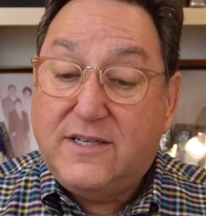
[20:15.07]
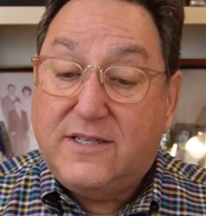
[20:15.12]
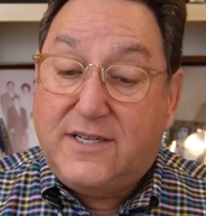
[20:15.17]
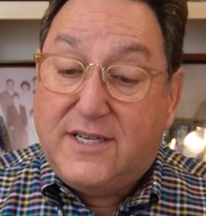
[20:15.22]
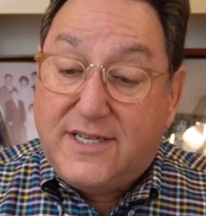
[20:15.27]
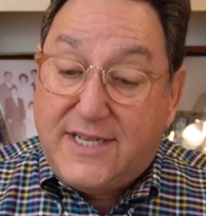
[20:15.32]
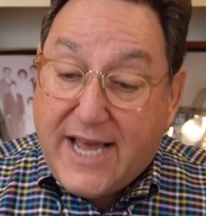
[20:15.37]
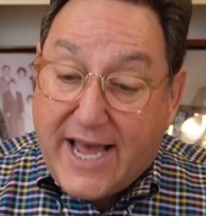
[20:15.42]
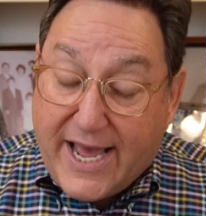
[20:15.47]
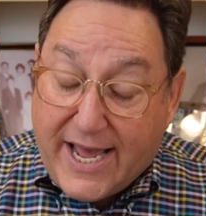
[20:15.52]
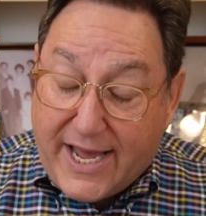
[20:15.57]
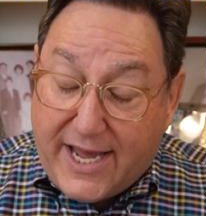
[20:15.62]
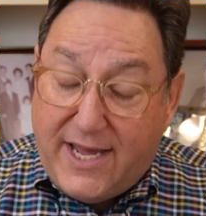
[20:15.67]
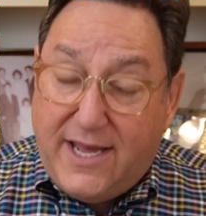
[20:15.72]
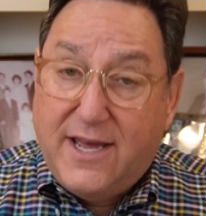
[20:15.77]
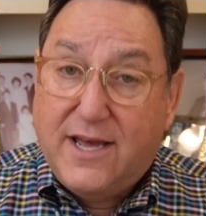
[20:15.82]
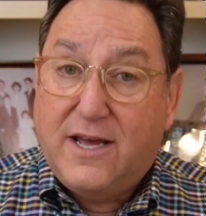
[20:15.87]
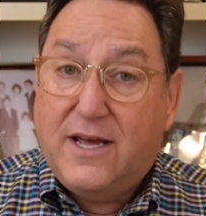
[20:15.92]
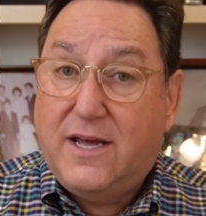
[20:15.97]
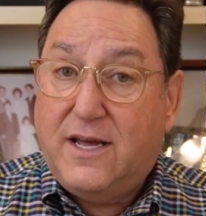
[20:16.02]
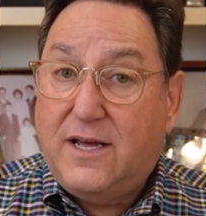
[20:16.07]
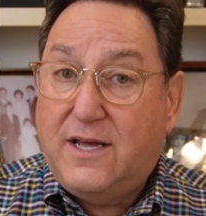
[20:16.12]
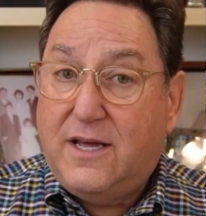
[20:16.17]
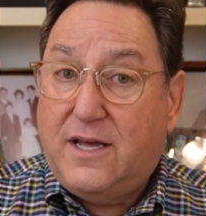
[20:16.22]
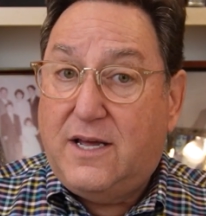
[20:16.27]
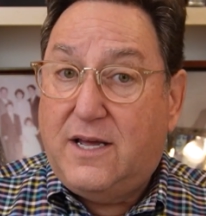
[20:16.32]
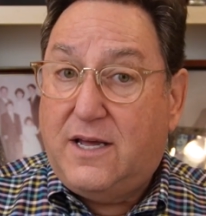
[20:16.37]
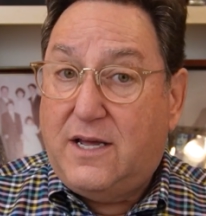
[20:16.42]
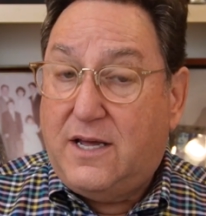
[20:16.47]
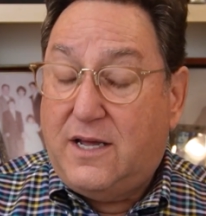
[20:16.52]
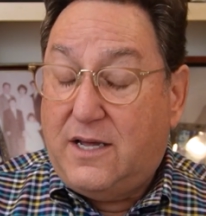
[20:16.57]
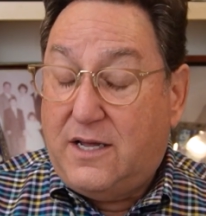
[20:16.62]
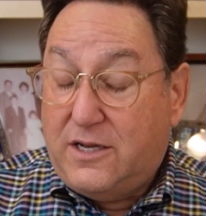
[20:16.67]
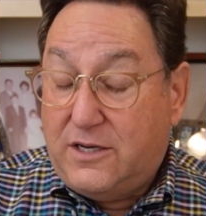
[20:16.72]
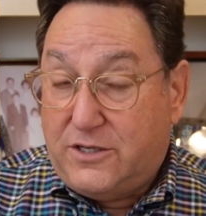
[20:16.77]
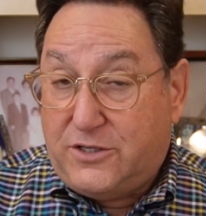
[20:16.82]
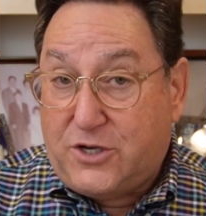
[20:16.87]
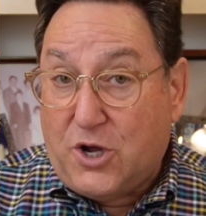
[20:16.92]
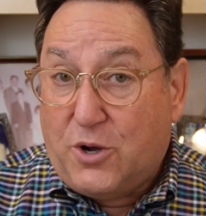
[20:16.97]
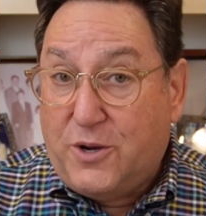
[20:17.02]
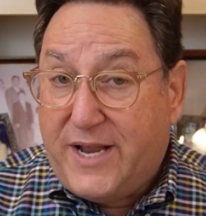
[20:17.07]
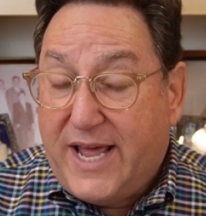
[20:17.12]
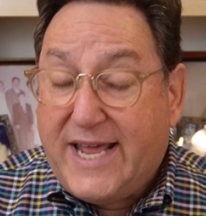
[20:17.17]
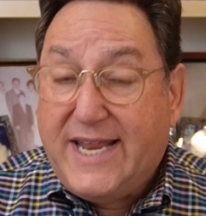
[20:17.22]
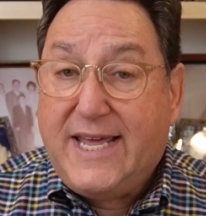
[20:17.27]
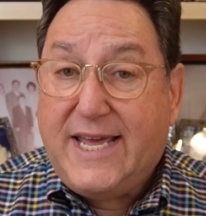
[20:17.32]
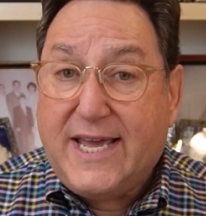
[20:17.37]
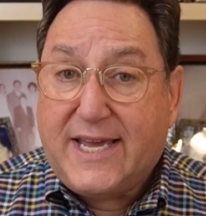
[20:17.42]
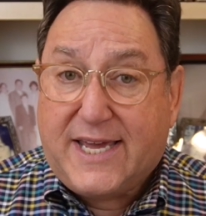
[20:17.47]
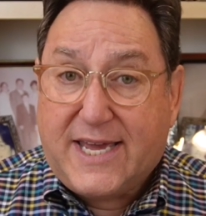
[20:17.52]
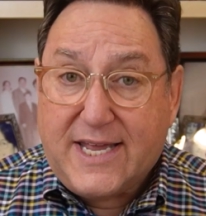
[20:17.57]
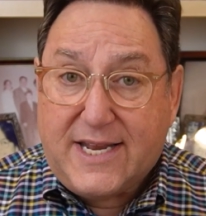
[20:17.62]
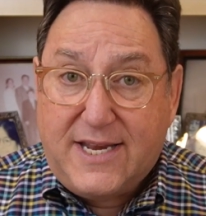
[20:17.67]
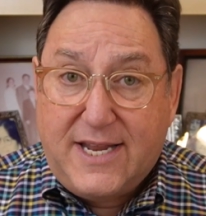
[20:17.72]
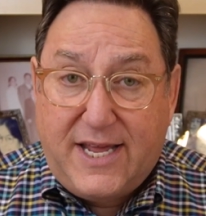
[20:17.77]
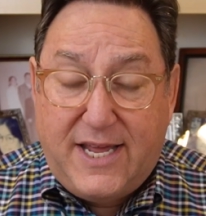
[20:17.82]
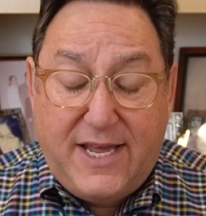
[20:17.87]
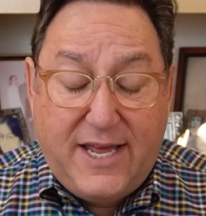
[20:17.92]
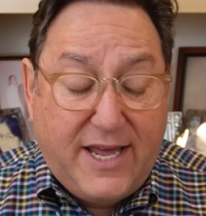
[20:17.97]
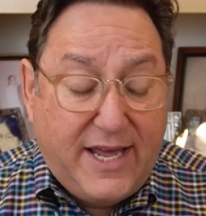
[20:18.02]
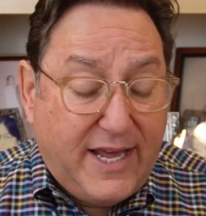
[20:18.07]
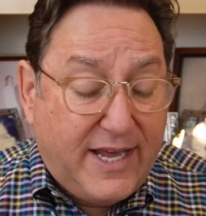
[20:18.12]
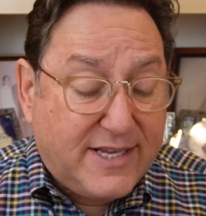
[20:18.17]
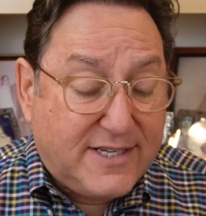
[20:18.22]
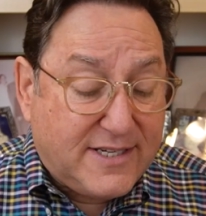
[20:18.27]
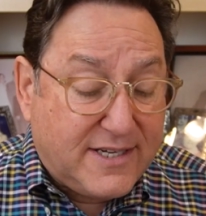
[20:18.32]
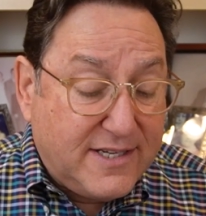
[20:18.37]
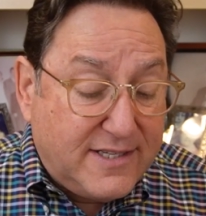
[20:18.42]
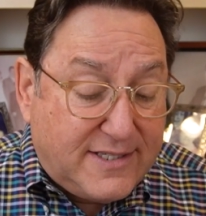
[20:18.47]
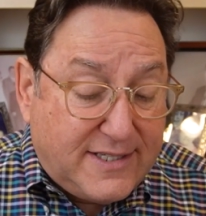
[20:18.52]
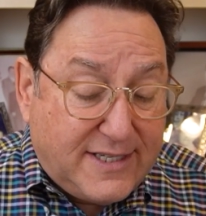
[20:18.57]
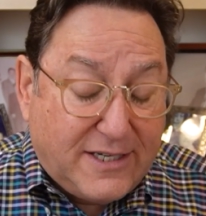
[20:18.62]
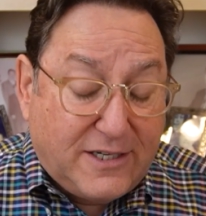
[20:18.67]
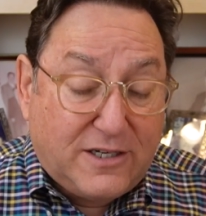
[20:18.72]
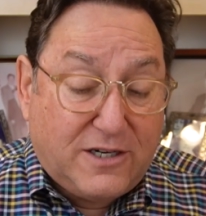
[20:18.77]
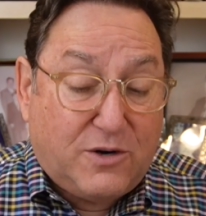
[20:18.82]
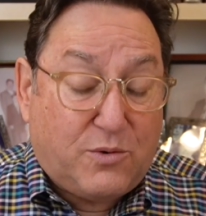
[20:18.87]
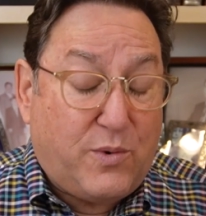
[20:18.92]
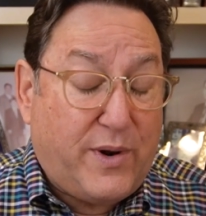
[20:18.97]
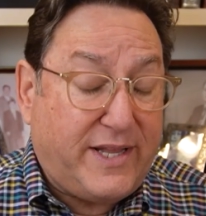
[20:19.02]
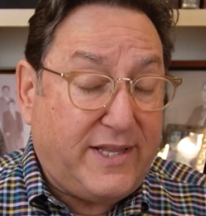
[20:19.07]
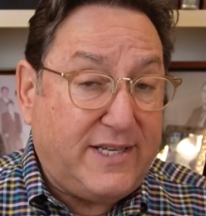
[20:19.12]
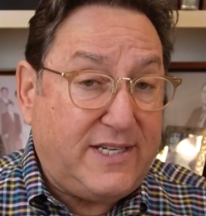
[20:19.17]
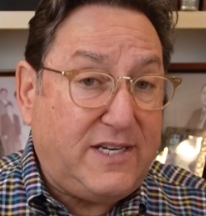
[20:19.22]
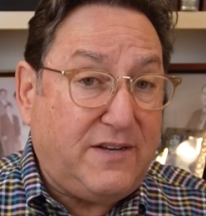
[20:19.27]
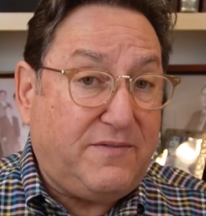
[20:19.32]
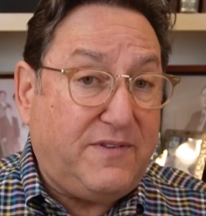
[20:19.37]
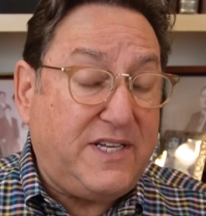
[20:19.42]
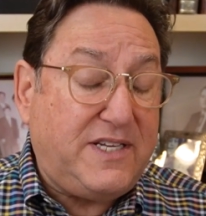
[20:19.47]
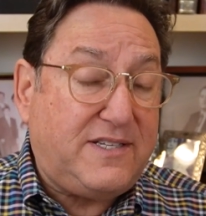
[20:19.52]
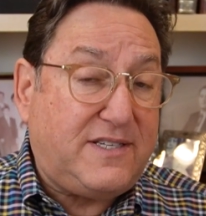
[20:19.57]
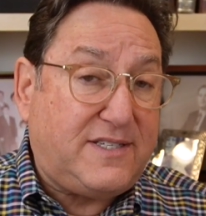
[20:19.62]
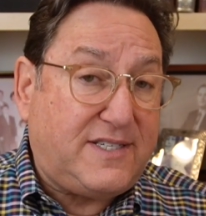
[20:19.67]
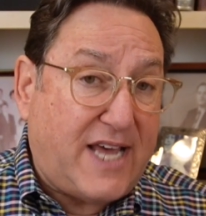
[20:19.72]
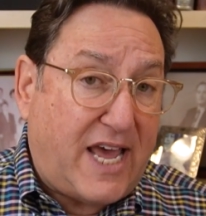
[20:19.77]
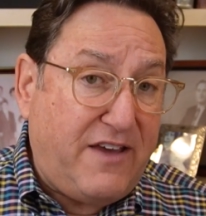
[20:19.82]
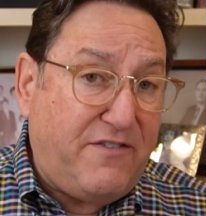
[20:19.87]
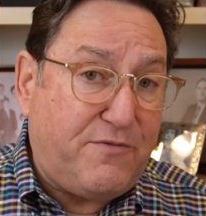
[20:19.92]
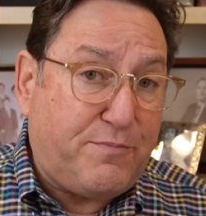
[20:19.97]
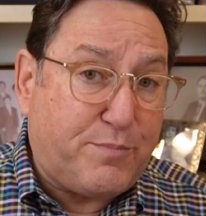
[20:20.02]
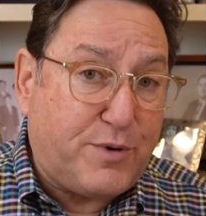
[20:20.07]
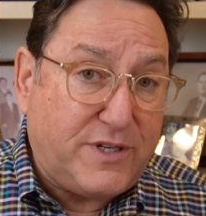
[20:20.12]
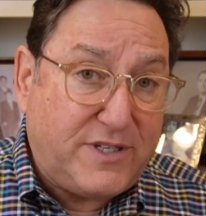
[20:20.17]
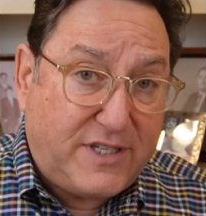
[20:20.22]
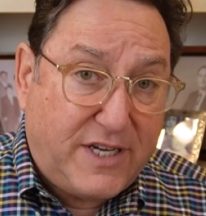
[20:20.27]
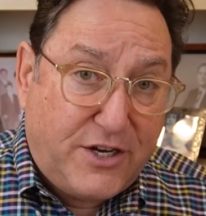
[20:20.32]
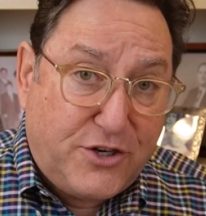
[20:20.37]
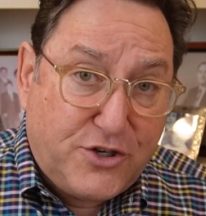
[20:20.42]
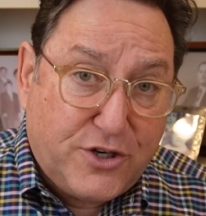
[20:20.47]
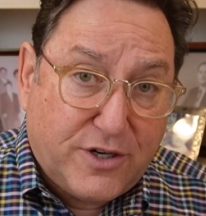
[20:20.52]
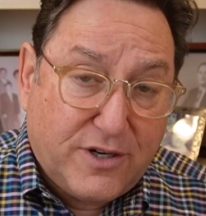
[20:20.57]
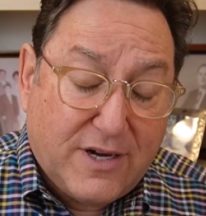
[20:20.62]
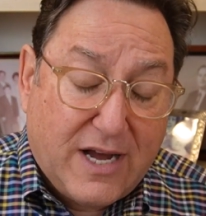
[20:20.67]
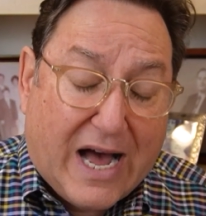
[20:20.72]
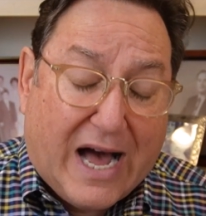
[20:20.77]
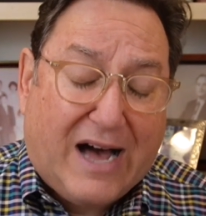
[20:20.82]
Today, donating a kidney is considered a relatively safe procedure.